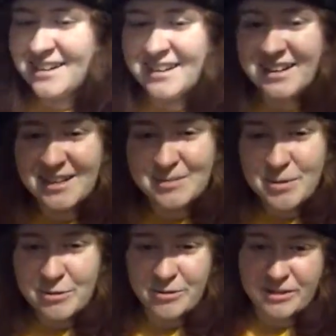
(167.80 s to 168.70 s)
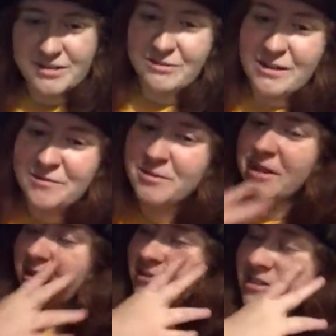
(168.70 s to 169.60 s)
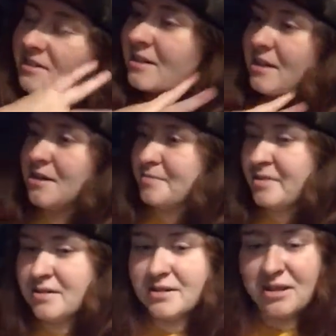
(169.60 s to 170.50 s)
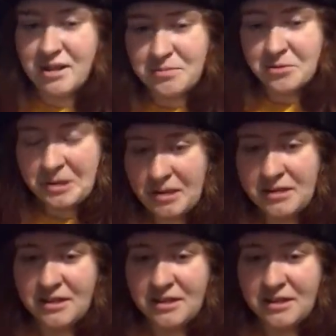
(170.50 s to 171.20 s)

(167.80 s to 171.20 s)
He gets me through it. So after that I didn't need help anymore.